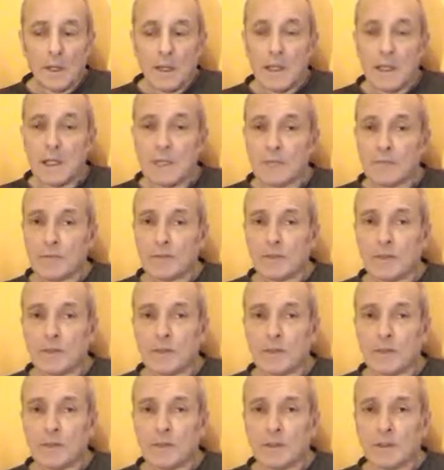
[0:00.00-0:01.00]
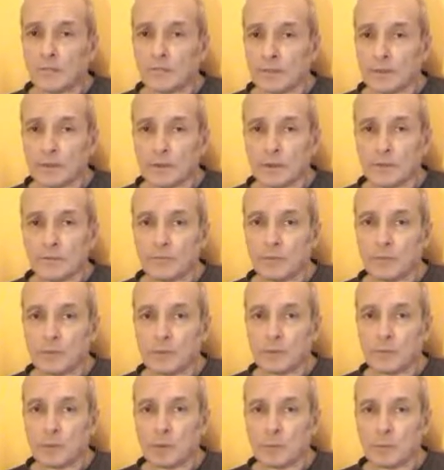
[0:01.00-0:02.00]
Even for a
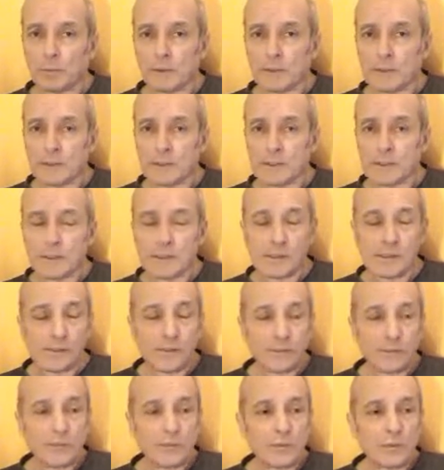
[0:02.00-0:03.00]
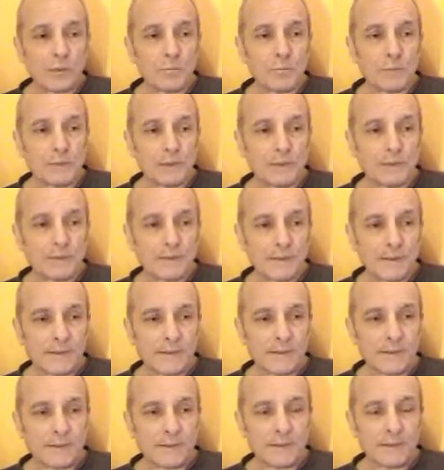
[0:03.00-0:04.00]
few moments or a few
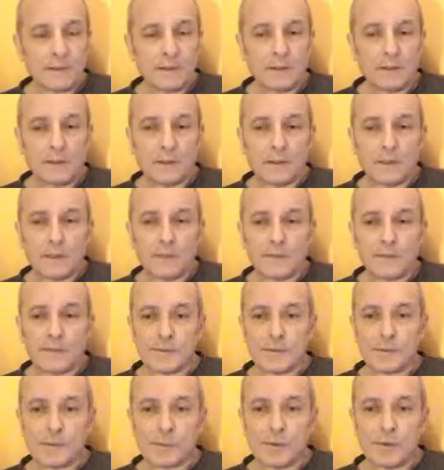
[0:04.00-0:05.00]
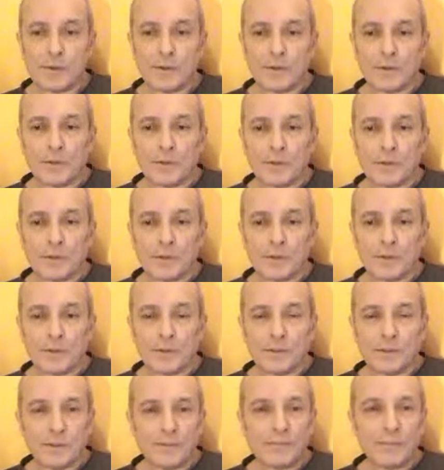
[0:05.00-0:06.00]
minutes, this is what
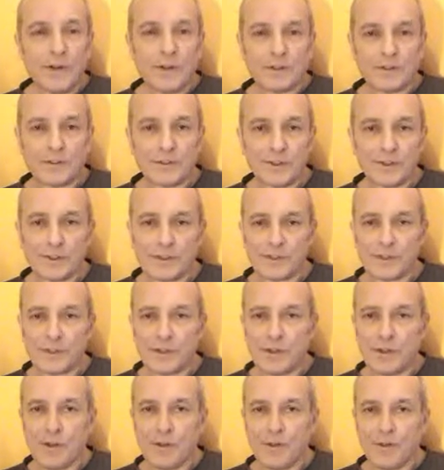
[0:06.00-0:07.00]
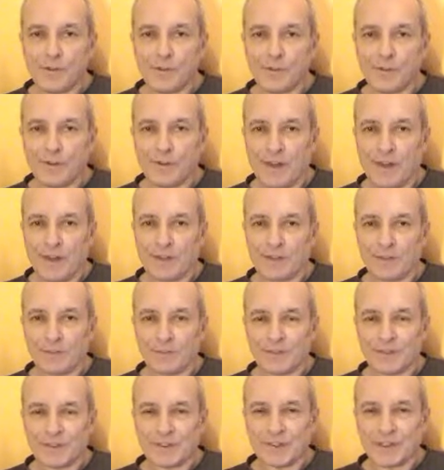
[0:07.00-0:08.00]
the verses of the
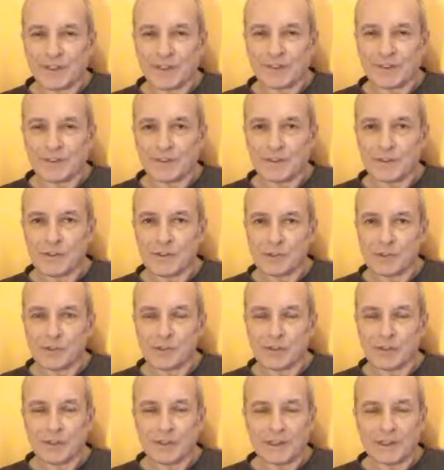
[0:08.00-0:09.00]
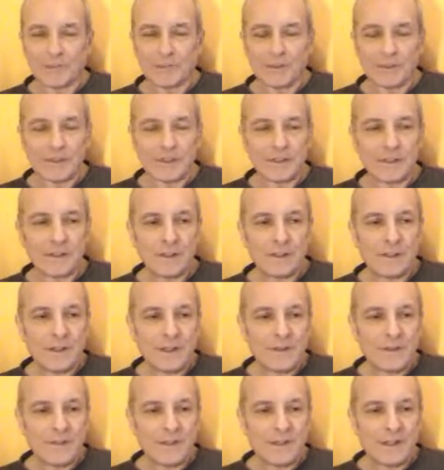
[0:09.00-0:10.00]
Lankavatara Sutra give us.
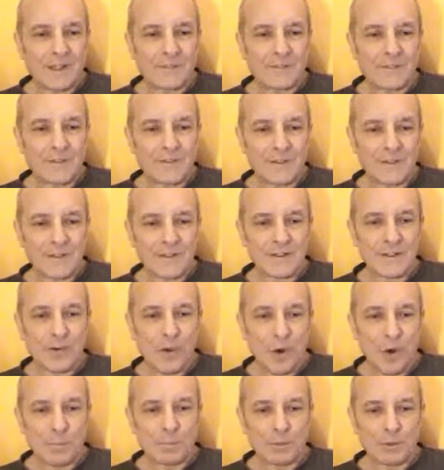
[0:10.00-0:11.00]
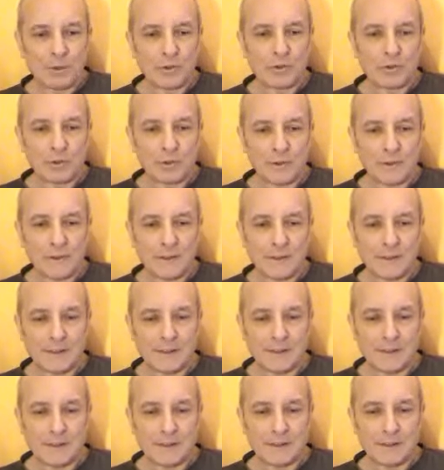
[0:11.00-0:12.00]
They give us this opportunity